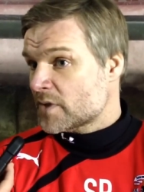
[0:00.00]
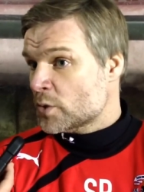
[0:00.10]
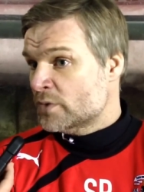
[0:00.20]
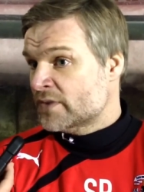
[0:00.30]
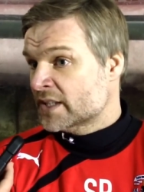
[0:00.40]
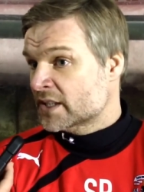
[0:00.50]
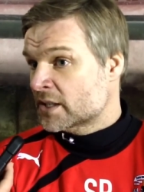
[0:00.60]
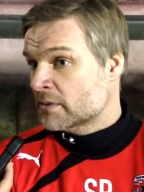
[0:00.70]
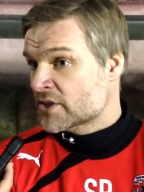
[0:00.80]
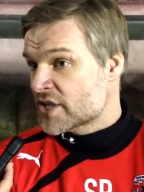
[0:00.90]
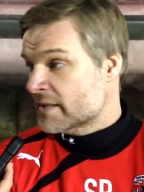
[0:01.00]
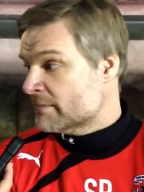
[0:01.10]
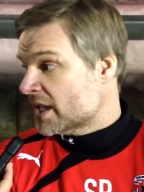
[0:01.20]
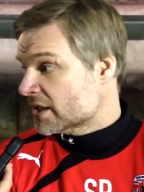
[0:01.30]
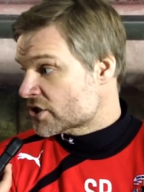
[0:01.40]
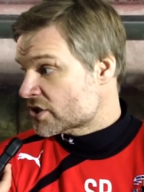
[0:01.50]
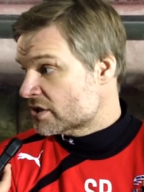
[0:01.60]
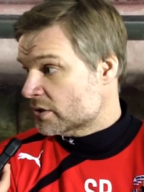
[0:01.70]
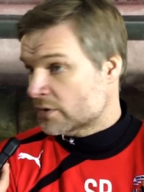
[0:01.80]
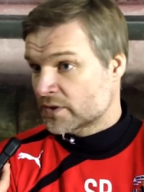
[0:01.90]
we've had a couple of setbacks
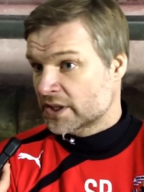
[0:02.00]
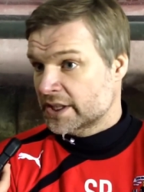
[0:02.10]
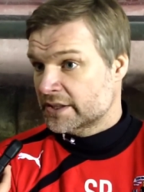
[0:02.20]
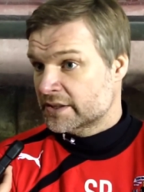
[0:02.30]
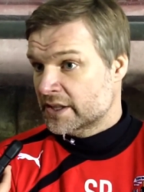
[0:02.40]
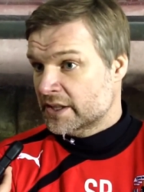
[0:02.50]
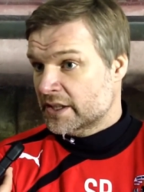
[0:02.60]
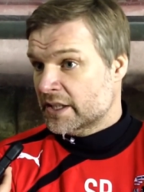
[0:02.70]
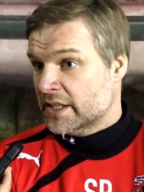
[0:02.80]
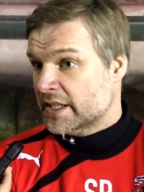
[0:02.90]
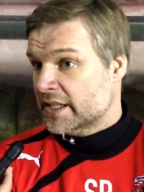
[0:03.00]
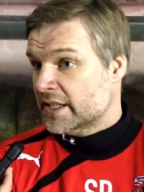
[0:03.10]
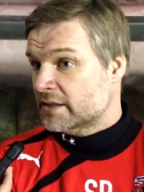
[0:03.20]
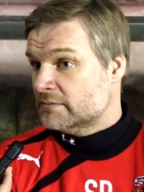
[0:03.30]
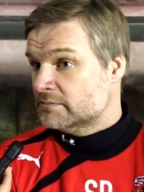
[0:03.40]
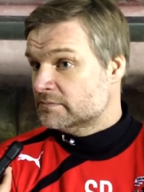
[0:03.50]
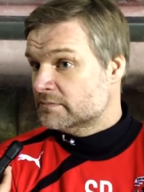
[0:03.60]
of late um,